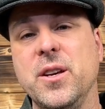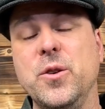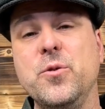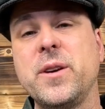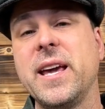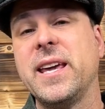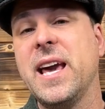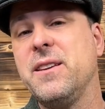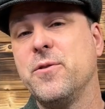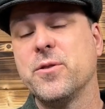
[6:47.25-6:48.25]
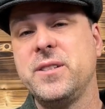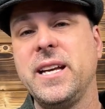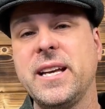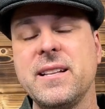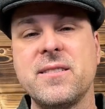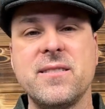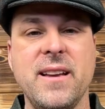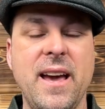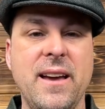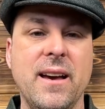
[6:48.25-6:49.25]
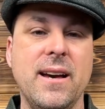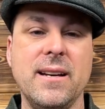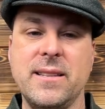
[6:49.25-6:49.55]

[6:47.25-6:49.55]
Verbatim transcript: You can get your tickets. Uh,